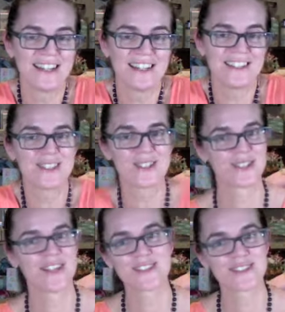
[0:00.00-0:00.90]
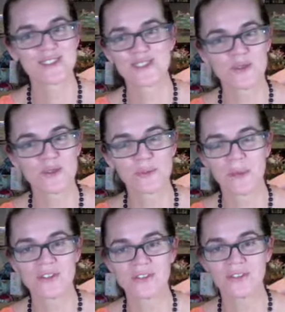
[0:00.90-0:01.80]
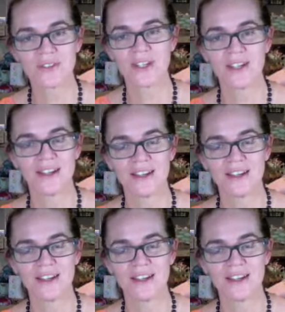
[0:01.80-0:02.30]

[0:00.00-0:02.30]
it's so special, and